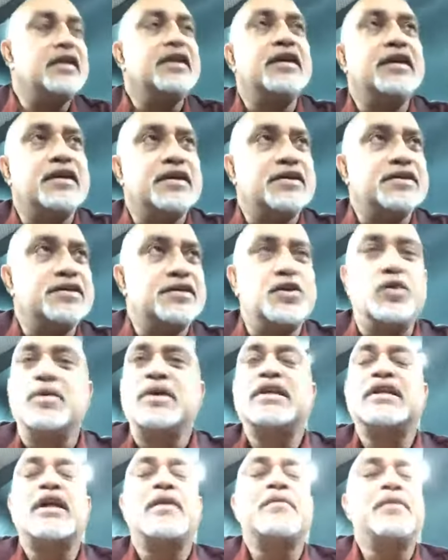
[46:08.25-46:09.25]
years. You know, when
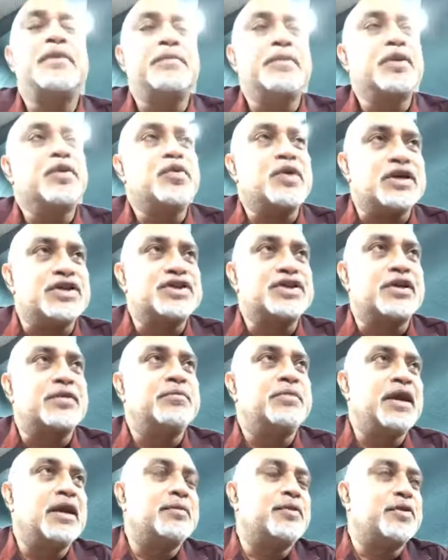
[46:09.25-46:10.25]
time people question
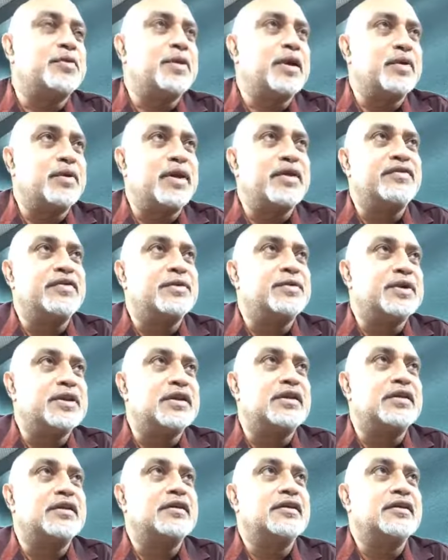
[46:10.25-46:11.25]
me about my wife and whatnot,